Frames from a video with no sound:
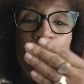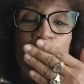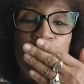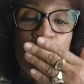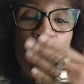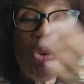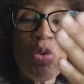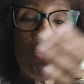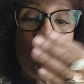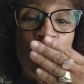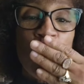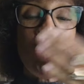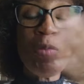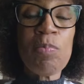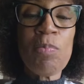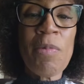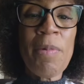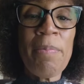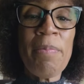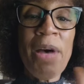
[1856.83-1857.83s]
you.
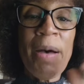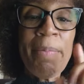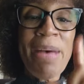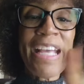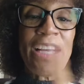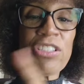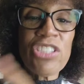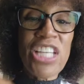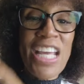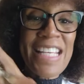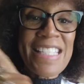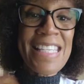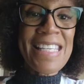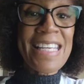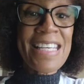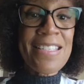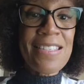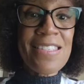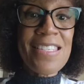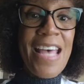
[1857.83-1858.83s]

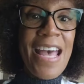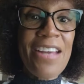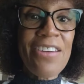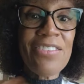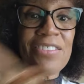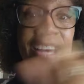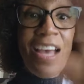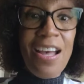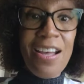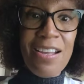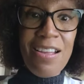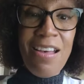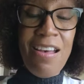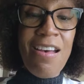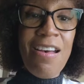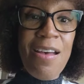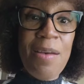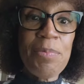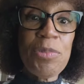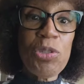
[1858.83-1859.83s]

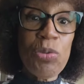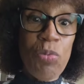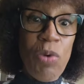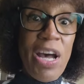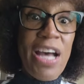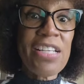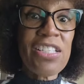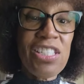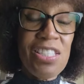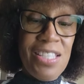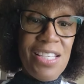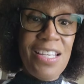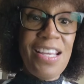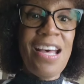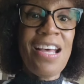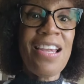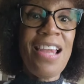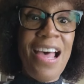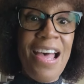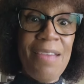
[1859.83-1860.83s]
MichaelJacksonInsider.com to watch the
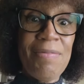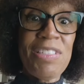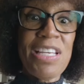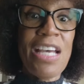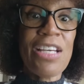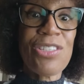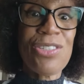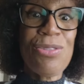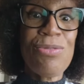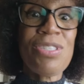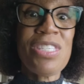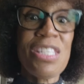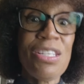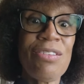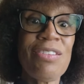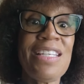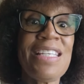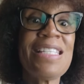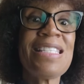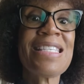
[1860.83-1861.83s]
live
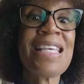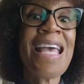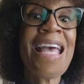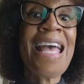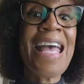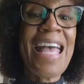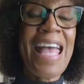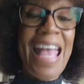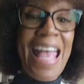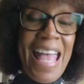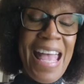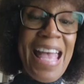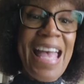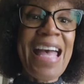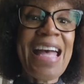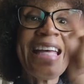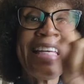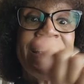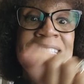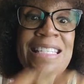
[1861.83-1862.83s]
docuseries
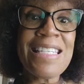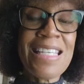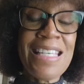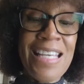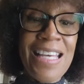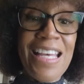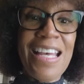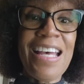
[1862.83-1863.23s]
and,